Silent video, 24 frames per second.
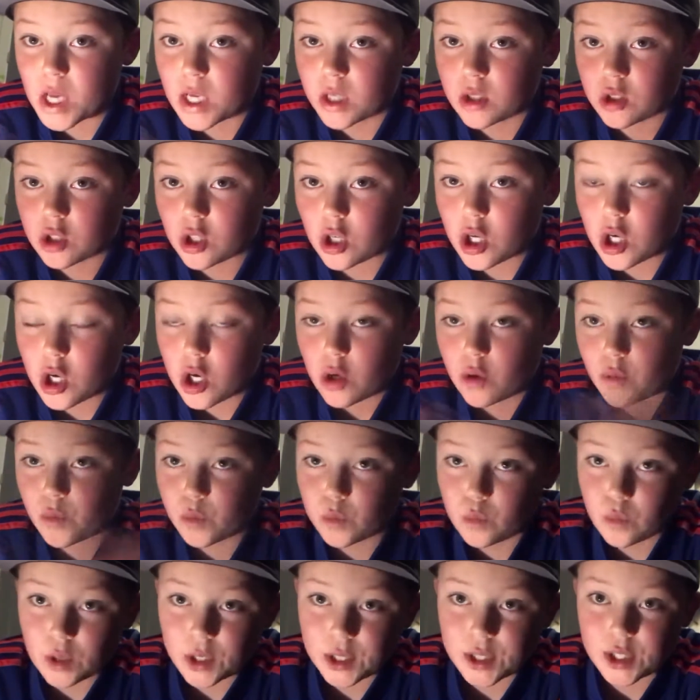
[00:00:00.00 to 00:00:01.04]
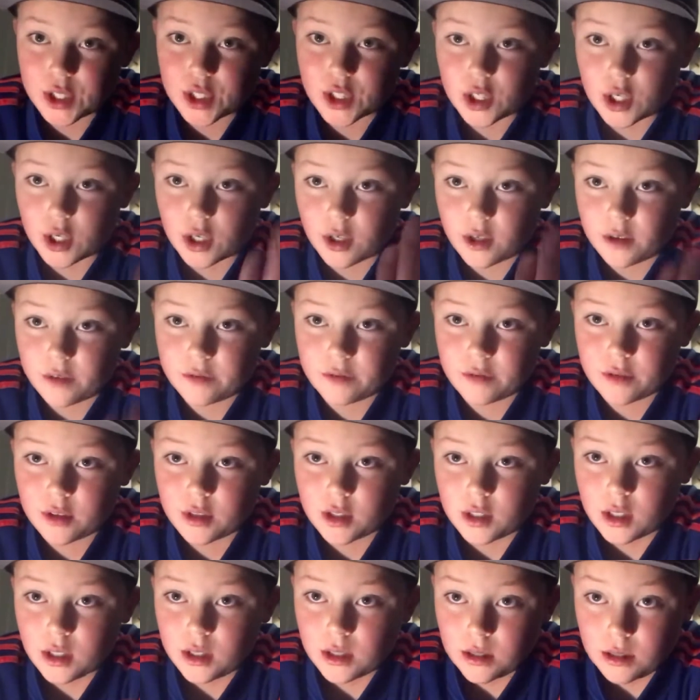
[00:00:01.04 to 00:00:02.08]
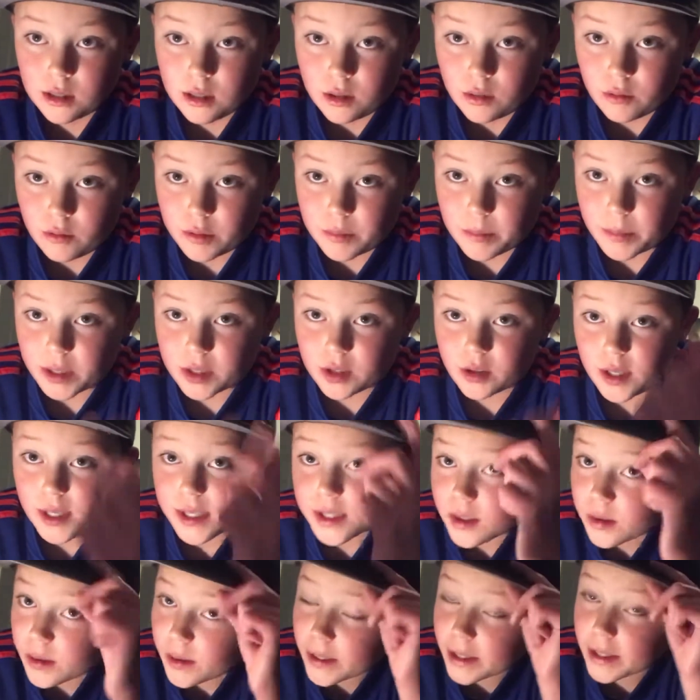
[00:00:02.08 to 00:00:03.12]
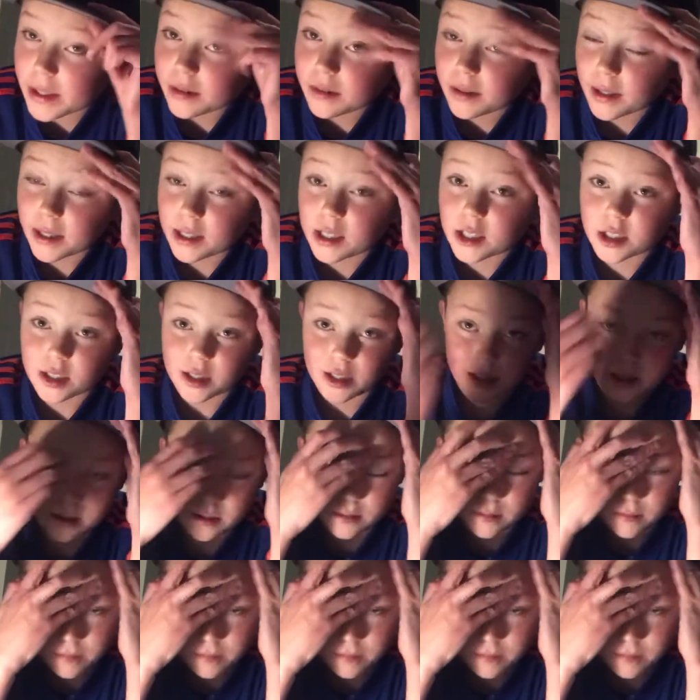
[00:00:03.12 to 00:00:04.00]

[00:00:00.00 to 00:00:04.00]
So we're gonna start off with my Toy Story collection.